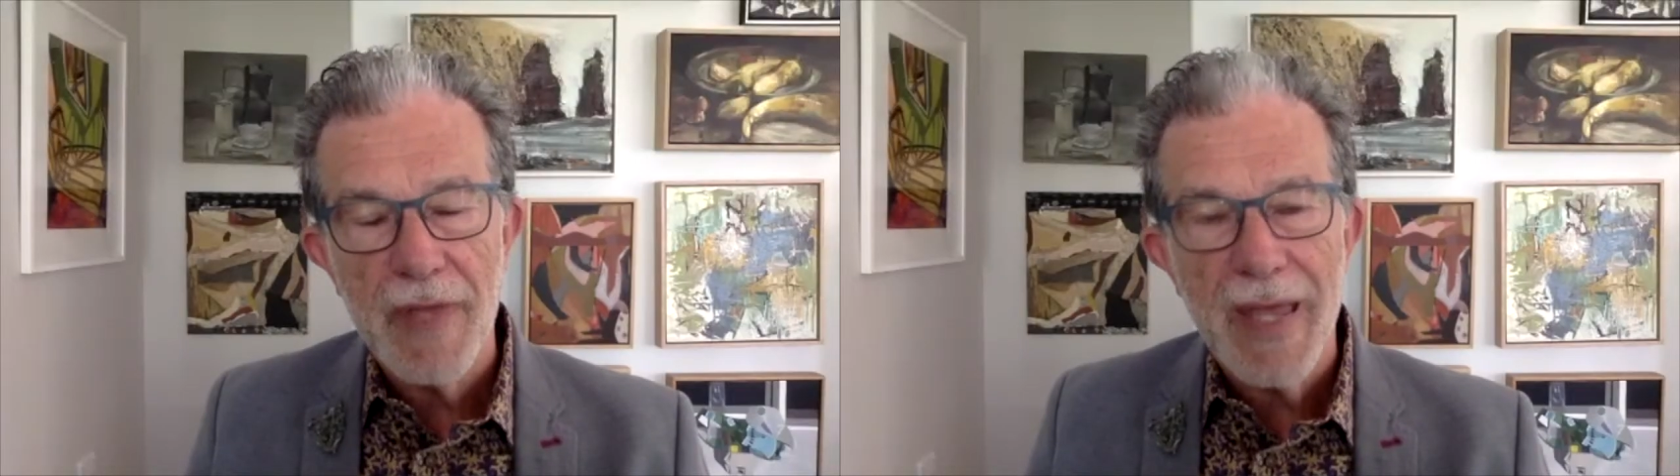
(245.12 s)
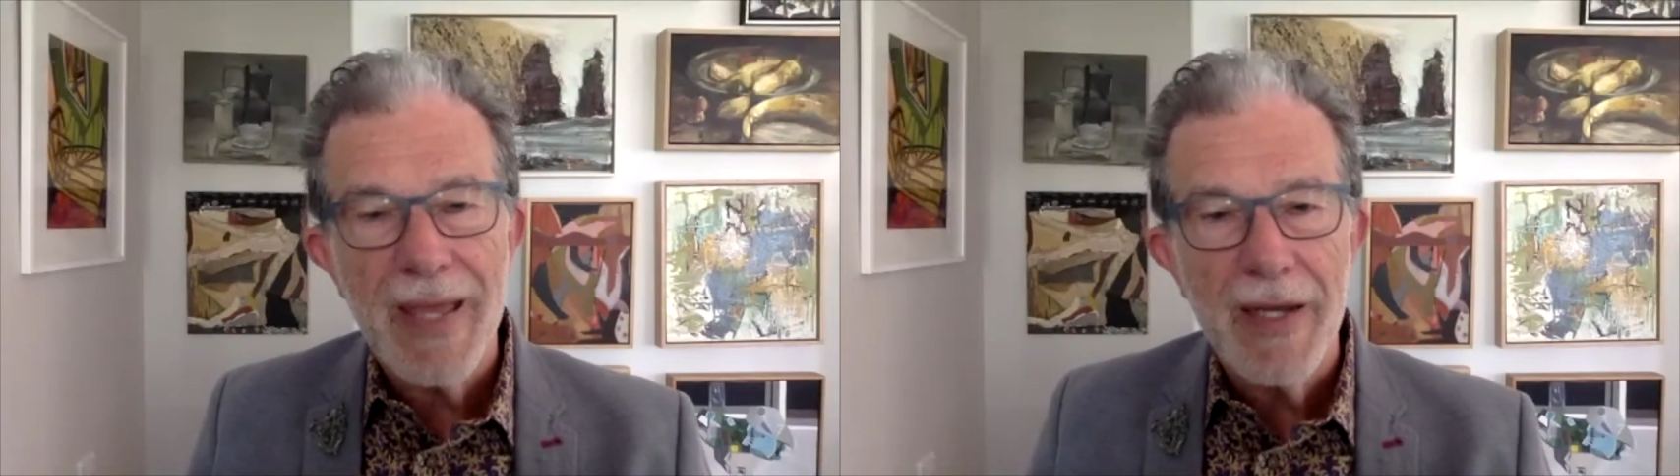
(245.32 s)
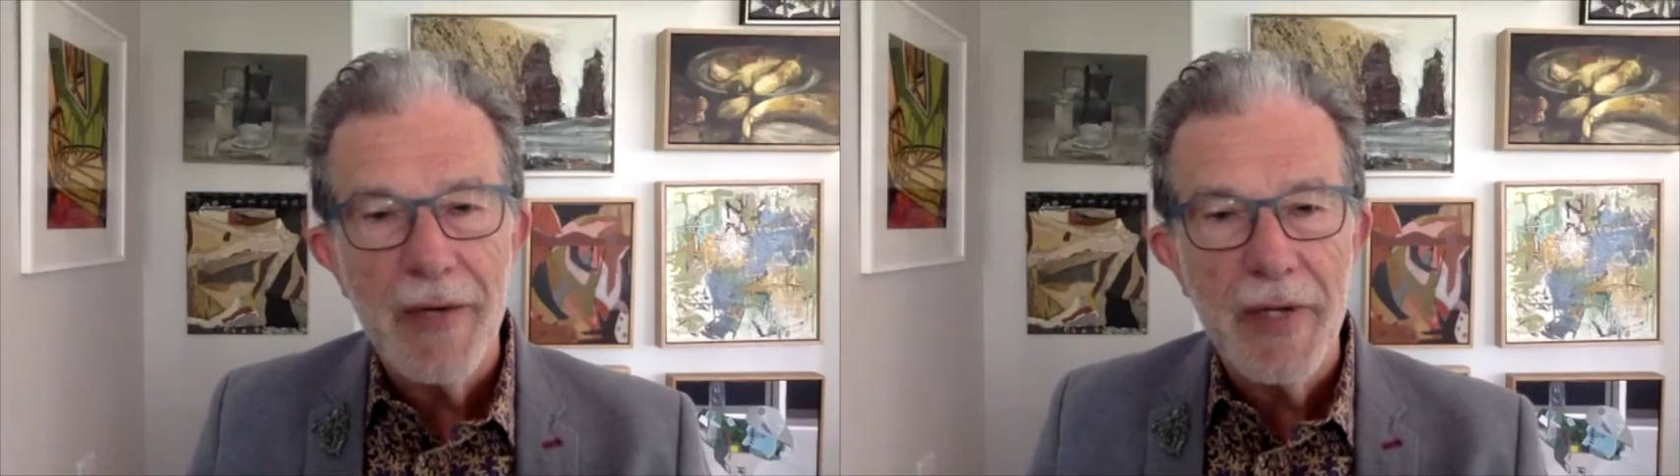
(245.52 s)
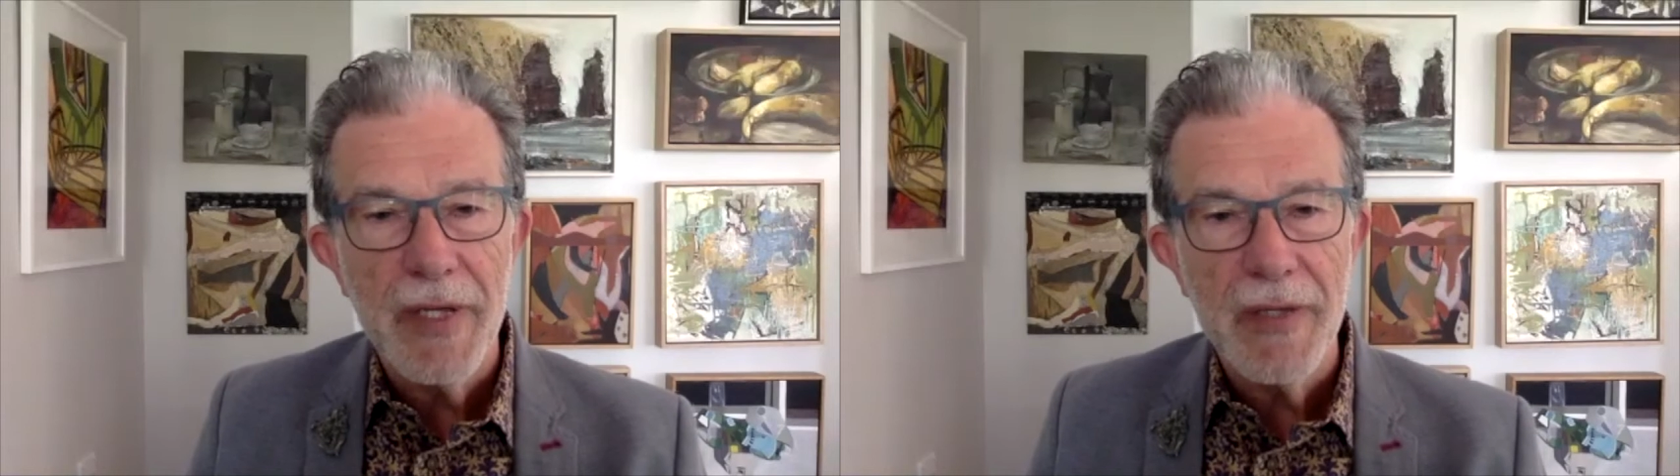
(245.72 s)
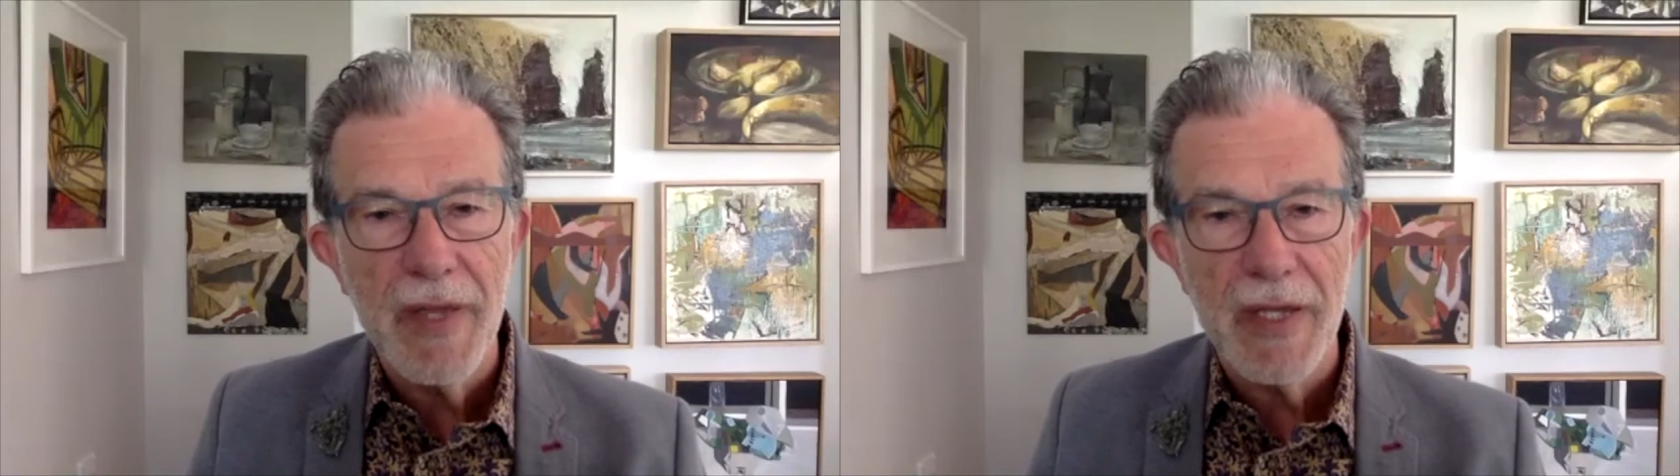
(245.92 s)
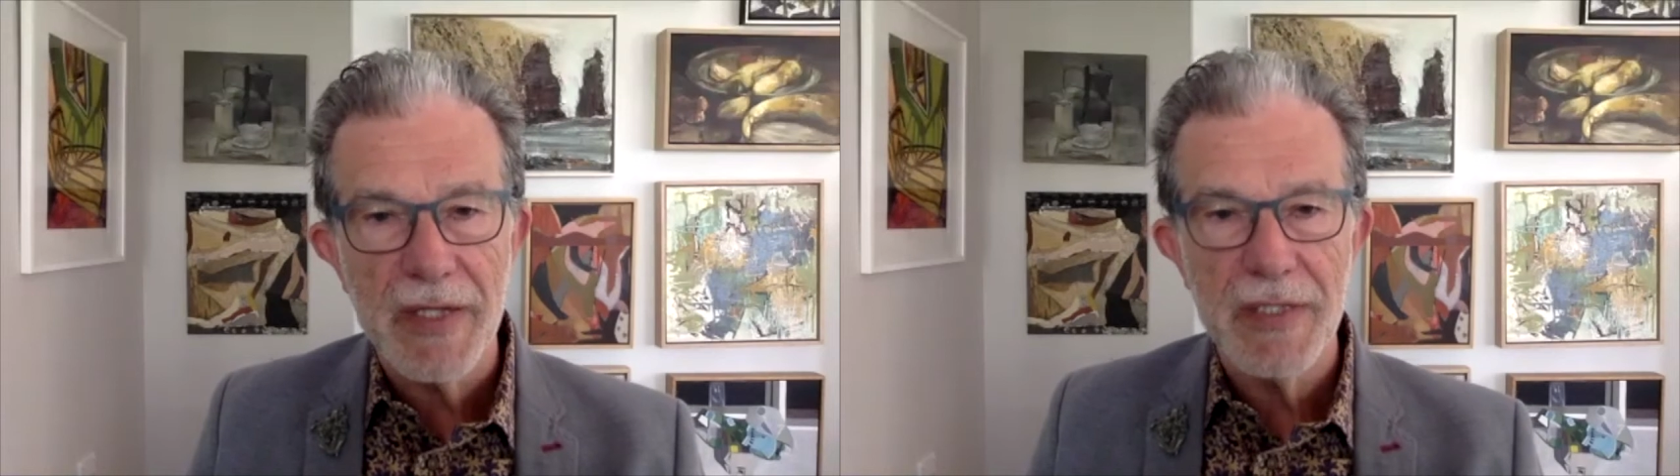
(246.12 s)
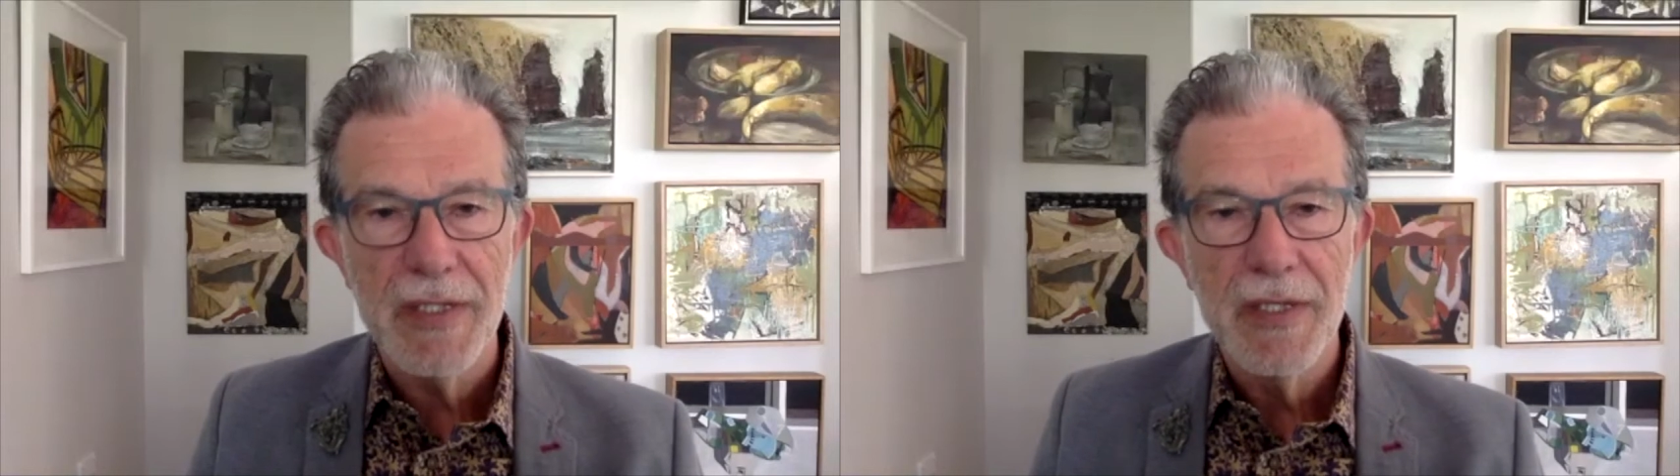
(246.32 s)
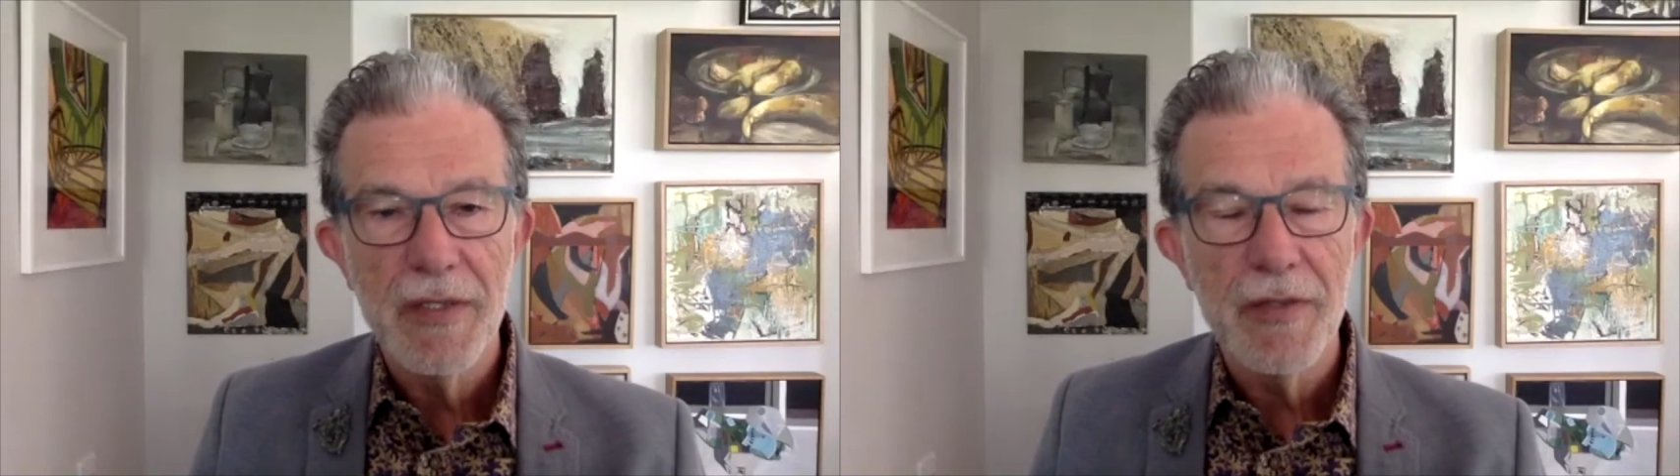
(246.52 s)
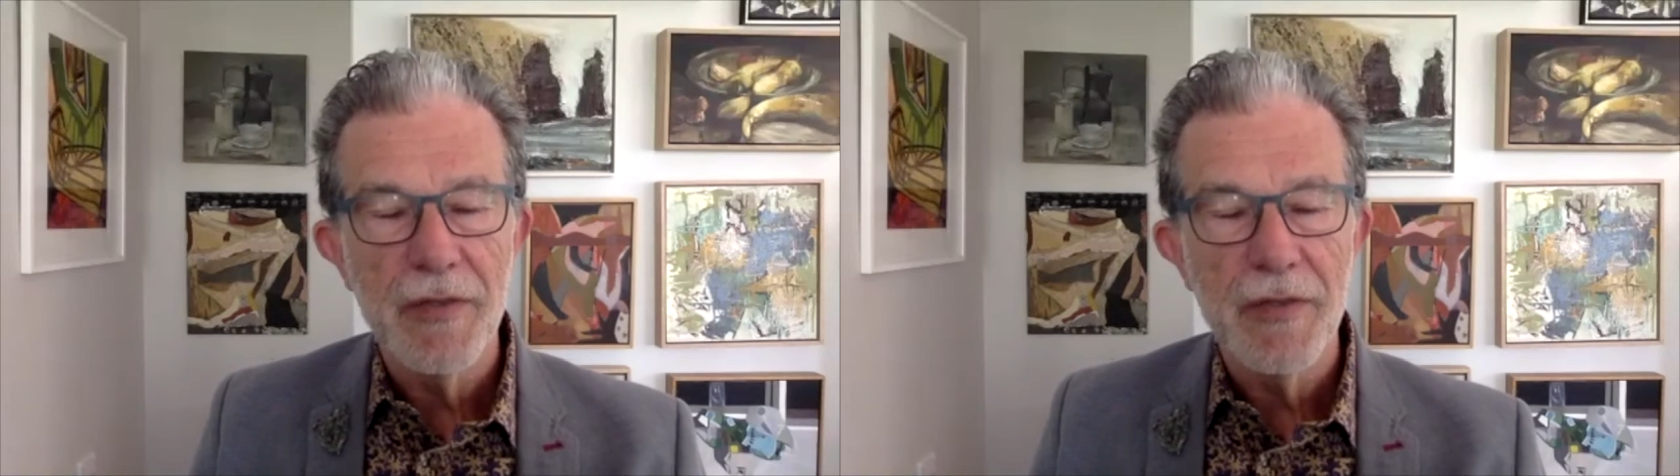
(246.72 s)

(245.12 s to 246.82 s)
area that the